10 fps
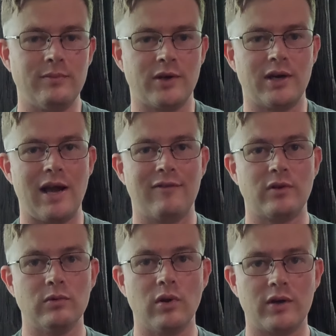You're going to have to
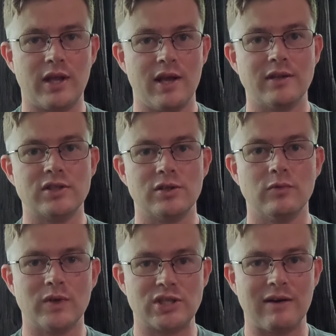look into
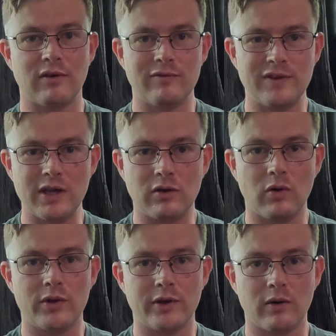whichever
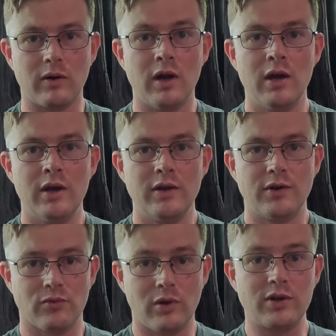vehicle you're
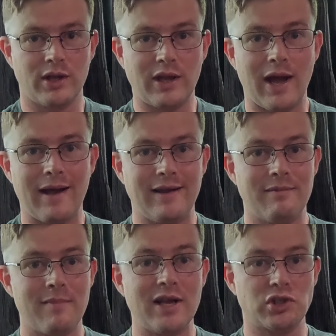looking at
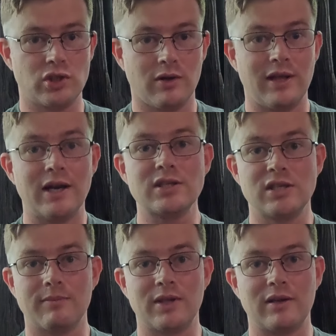and make sure that it's
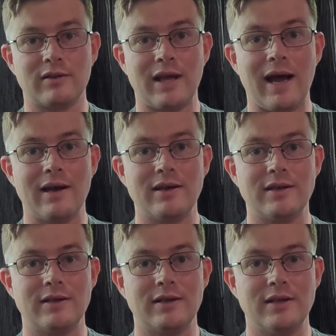something that
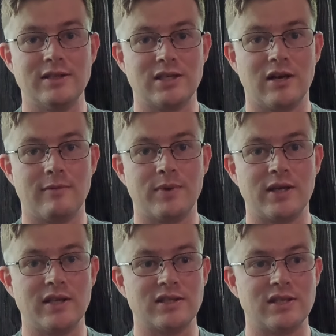is going to
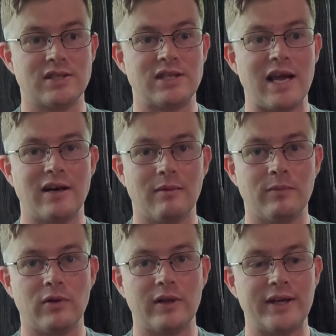be
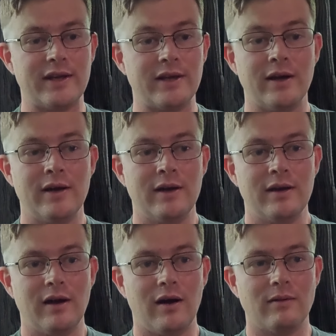sustainably
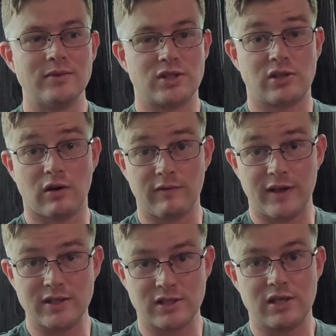
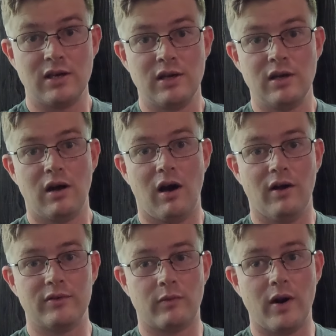serviced
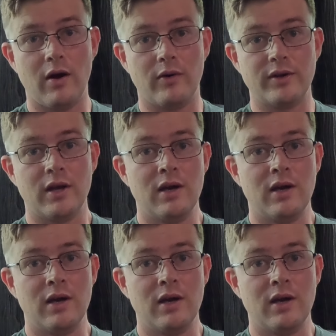on the road.